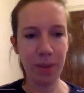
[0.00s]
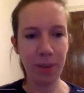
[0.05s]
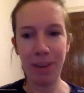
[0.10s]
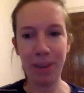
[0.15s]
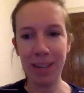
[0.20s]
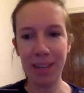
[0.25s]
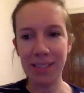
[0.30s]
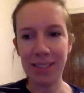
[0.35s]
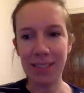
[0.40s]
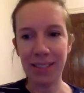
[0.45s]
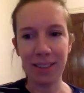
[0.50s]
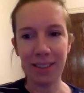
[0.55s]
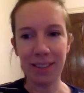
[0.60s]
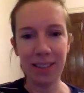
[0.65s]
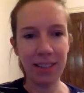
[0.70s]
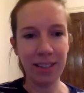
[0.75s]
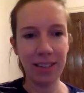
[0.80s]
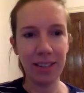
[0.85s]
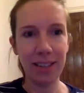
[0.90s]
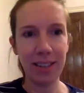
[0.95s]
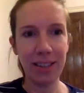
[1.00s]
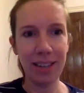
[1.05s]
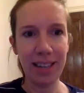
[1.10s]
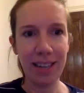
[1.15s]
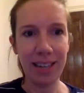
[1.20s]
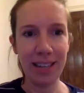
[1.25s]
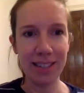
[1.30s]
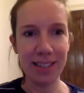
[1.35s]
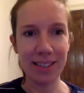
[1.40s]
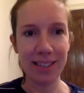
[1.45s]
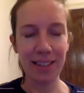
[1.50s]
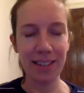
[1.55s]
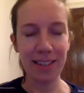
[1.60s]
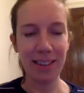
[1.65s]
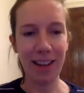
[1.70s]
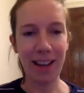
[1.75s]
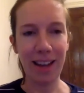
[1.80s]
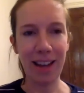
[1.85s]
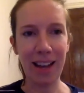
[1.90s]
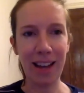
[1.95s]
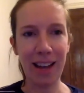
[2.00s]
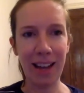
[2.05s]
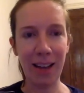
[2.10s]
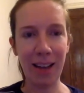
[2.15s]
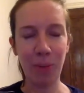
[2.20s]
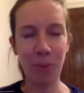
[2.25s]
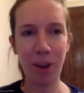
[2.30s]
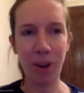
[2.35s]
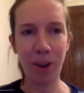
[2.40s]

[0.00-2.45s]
amazingly is uh,